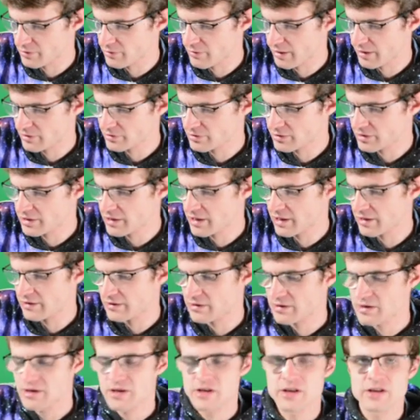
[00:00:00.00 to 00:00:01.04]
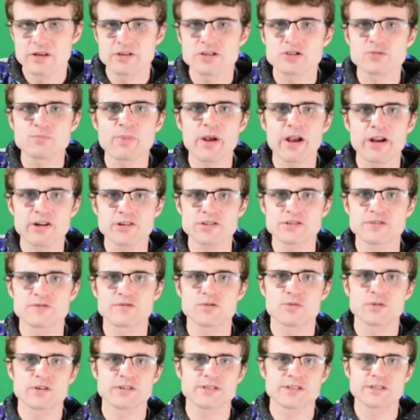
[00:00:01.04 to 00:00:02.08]
You actually get just pairs of
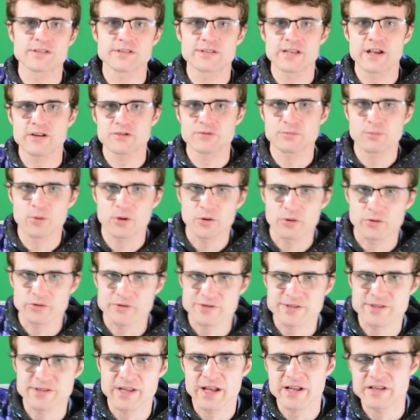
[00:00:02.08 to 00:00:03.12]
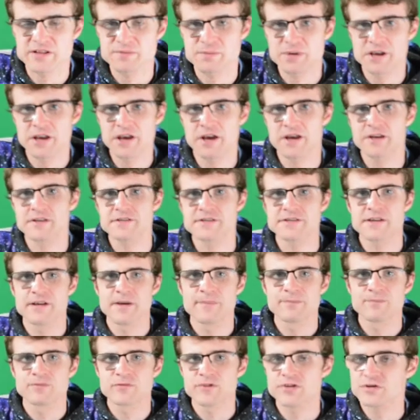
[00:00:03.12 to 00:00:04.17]
North and South Poles, and that's because
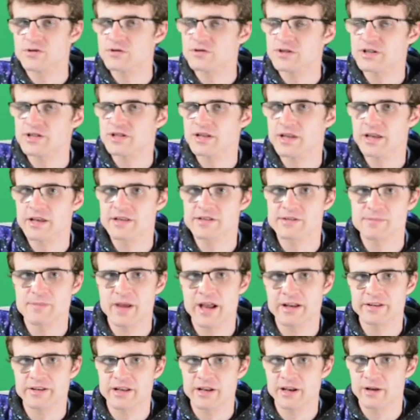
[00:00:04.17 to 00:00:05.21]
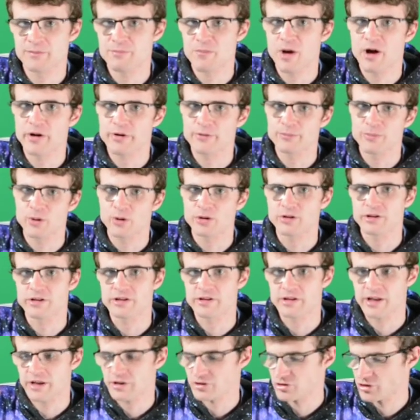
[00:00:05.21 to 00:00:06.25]
there's no such thing as a magnetic monopole
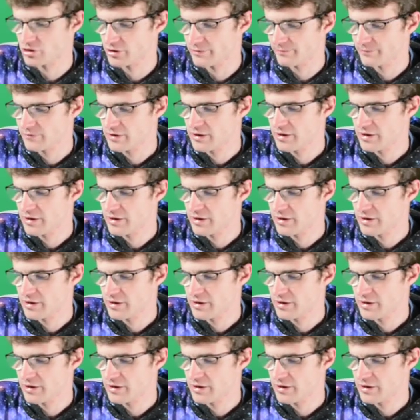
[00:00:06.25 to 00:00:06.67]
in nature.